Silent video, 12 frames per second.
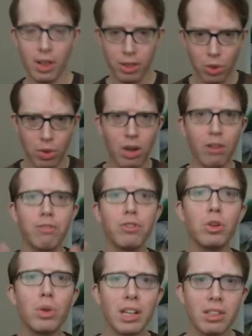There were a
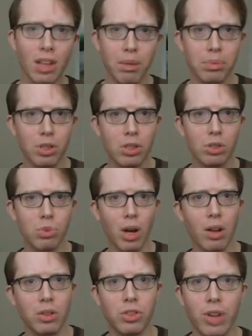few exceptions where
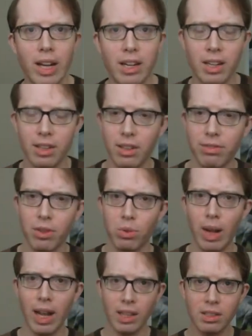I was graded in different
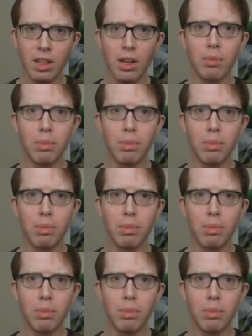ways,